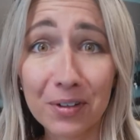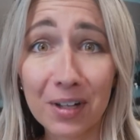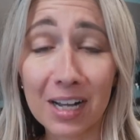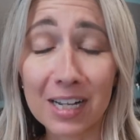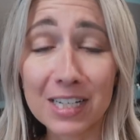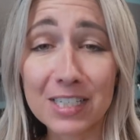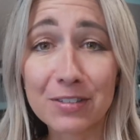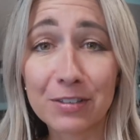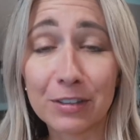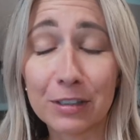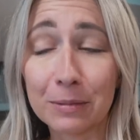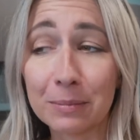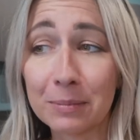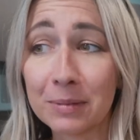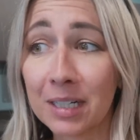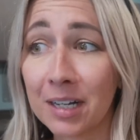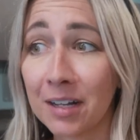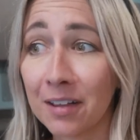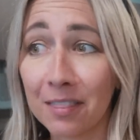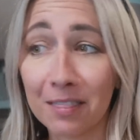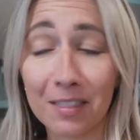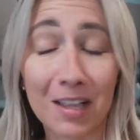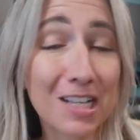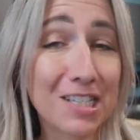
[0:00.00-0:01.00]
classroom,
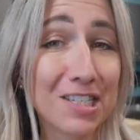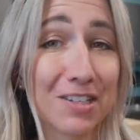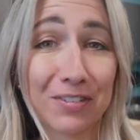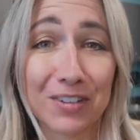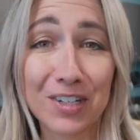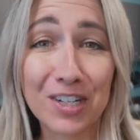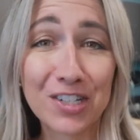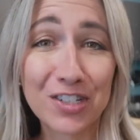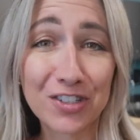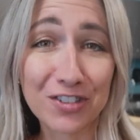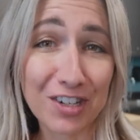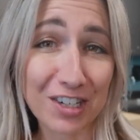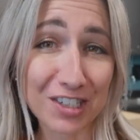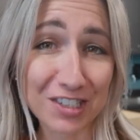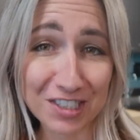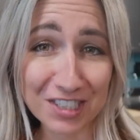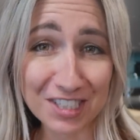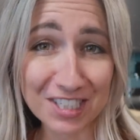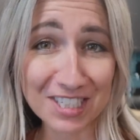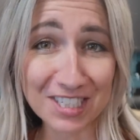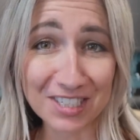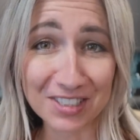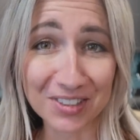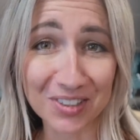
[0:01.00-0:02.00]
lots of
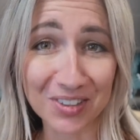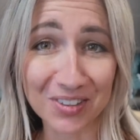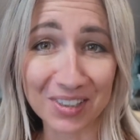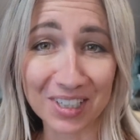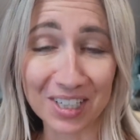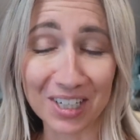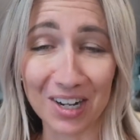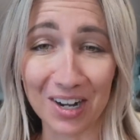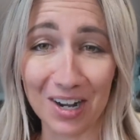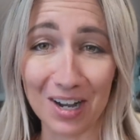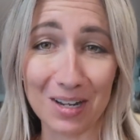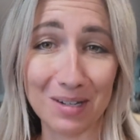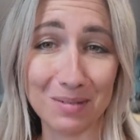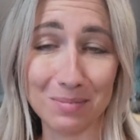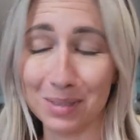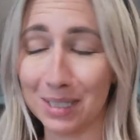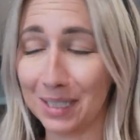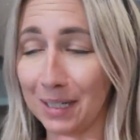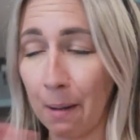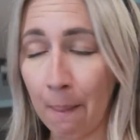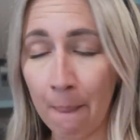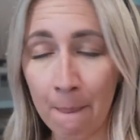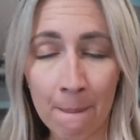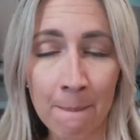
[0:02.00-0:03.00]
construction still going on,
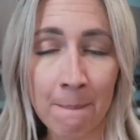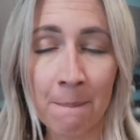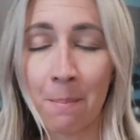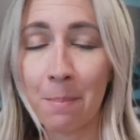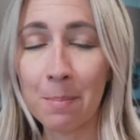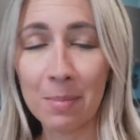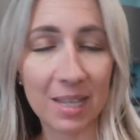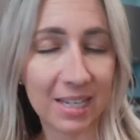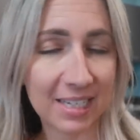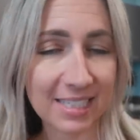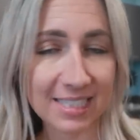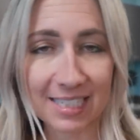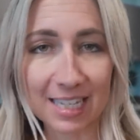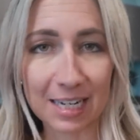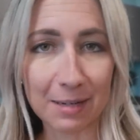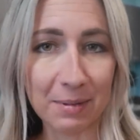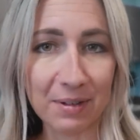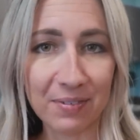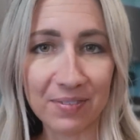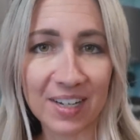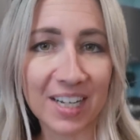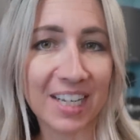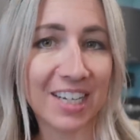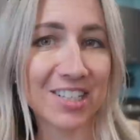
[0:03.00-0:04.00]
but it's gonna
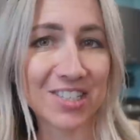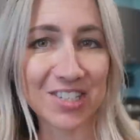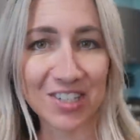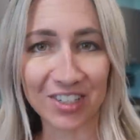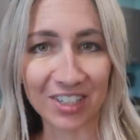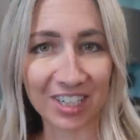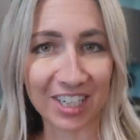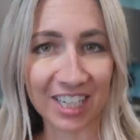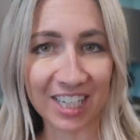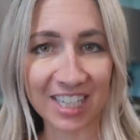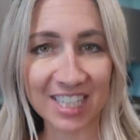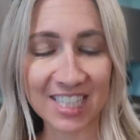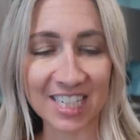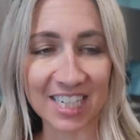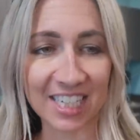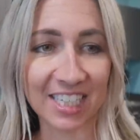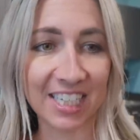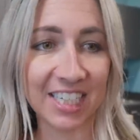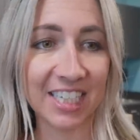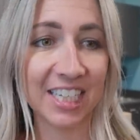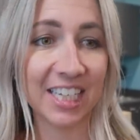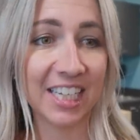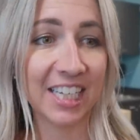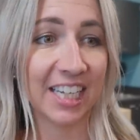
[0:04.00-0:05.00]
be fine. It's all gonna get
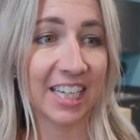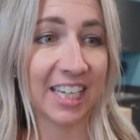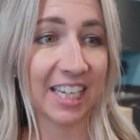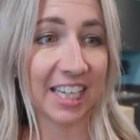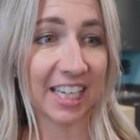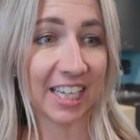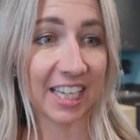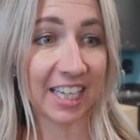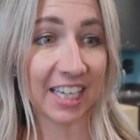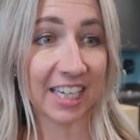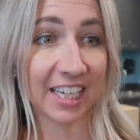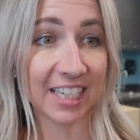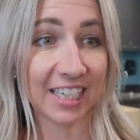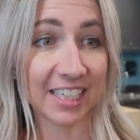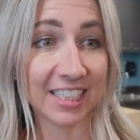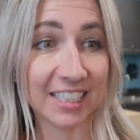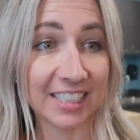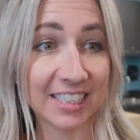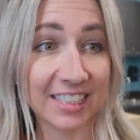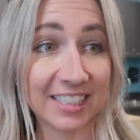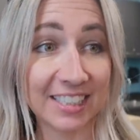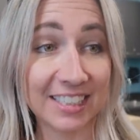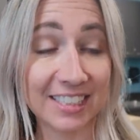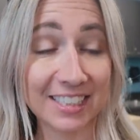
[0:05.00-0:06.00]
done.
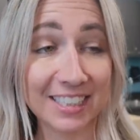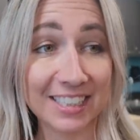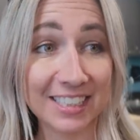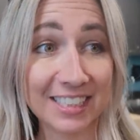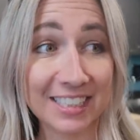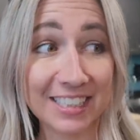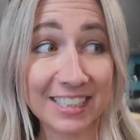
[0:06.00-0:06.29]
And